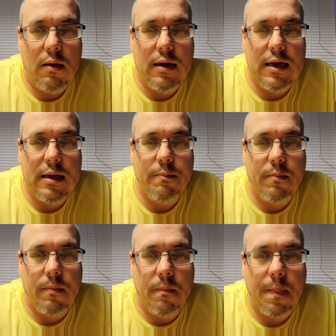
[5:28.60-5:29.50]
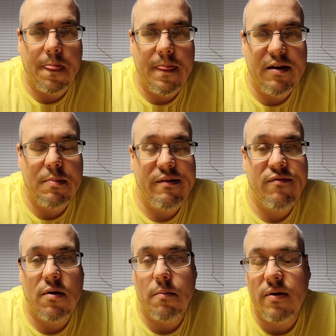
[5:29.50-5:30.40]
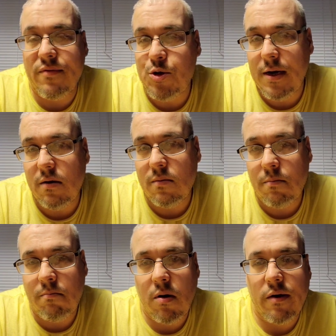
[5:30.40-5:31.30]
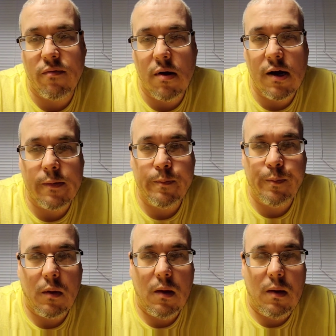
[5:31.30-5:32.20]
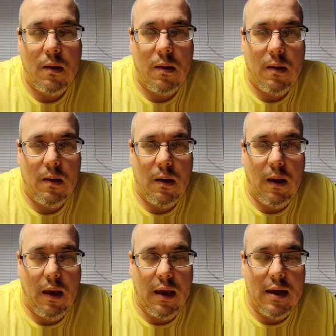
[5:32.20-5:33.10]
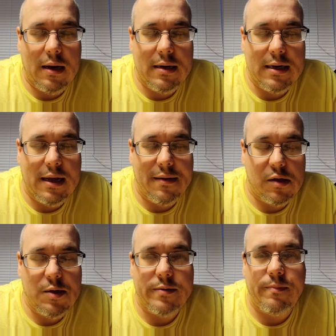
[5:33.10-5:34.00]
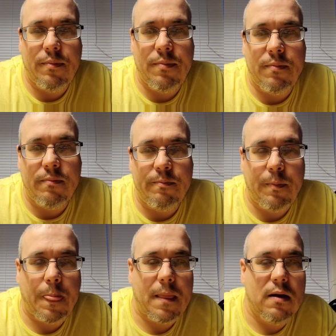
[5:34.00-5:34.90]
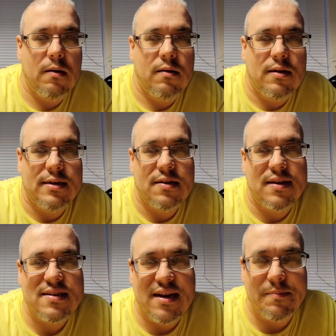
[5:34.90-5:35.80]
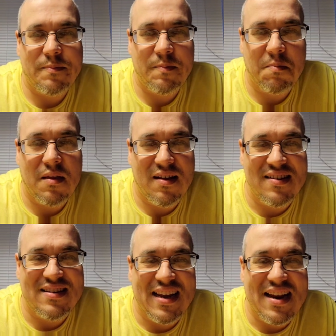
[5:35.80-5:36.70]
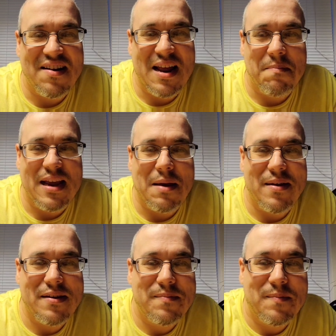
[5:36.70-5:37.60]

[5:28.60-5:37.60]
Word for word: Um, they're being part, part of the channel, part of ROG. And uh, that was it. Until next time, take care and happy gaming.